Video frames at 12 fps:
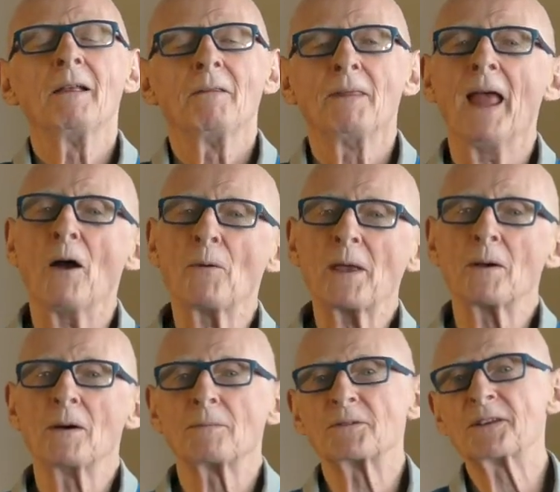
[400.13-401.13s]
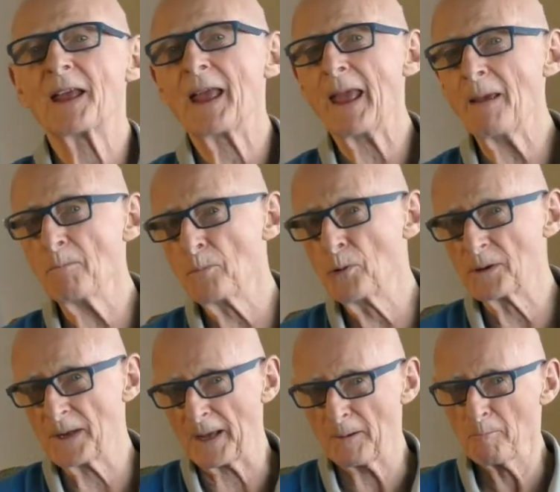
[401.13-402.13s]
Now we come to
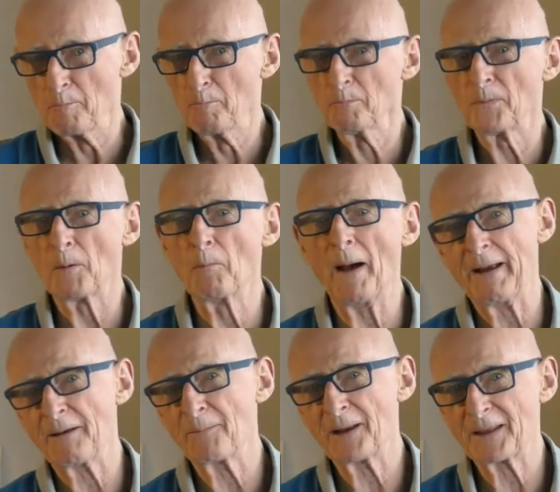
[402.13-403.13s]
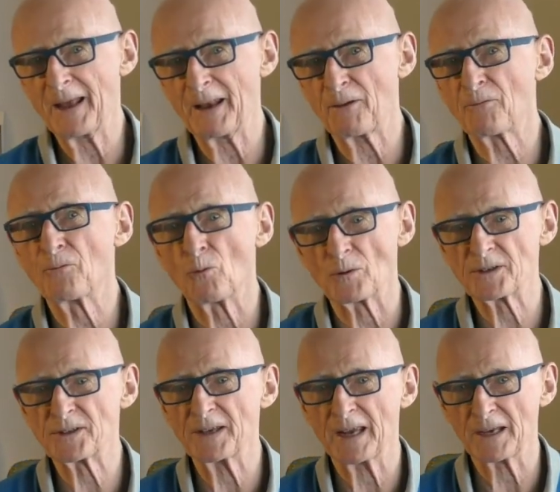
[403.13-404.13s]
inputting the biomagnetic
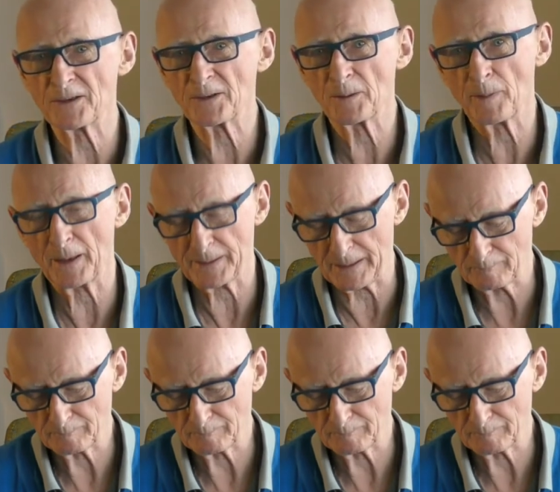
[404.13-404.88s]
force into the body.